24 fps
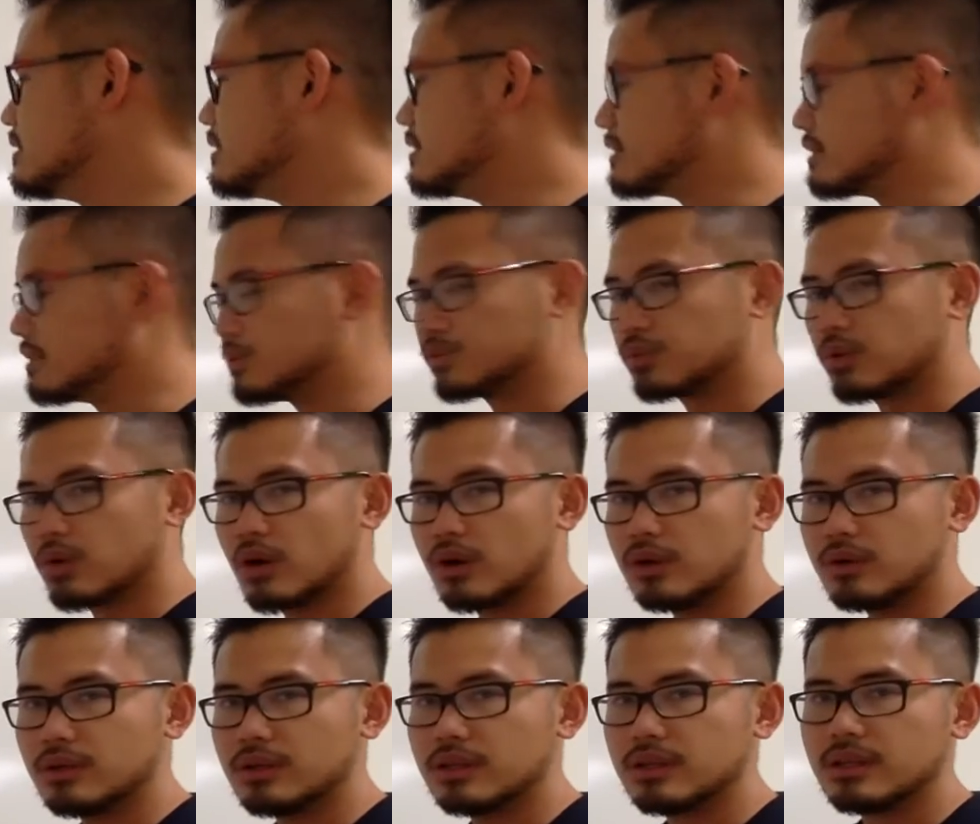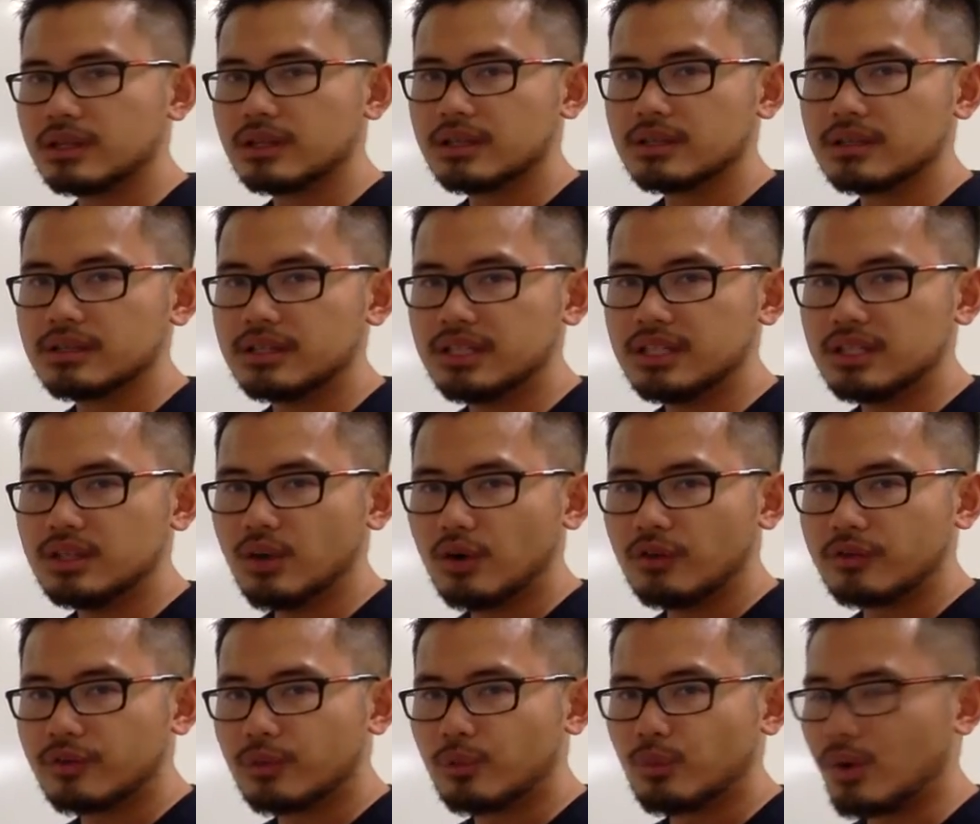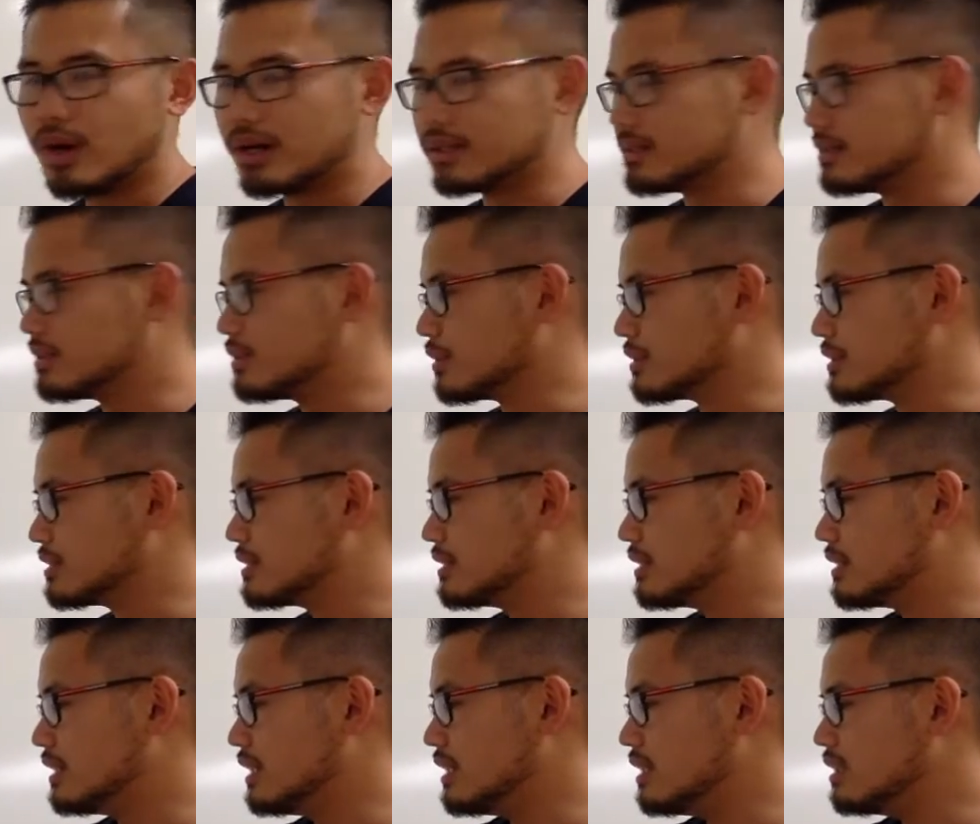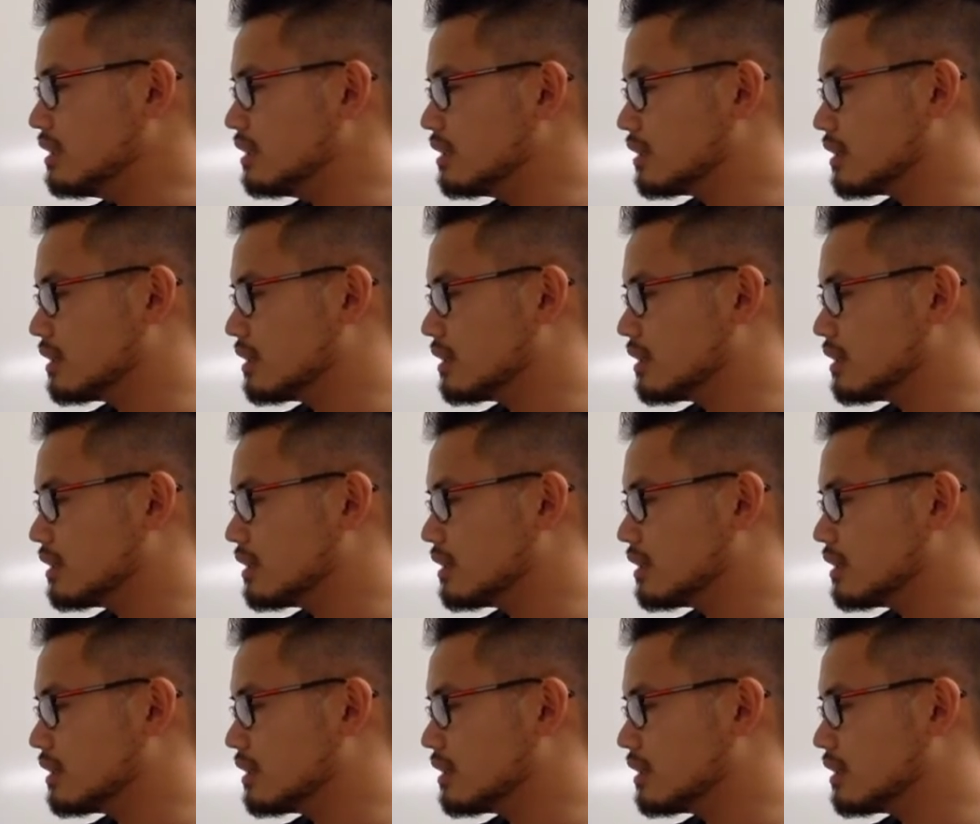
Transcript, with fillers: is 0, d over 1 is just d,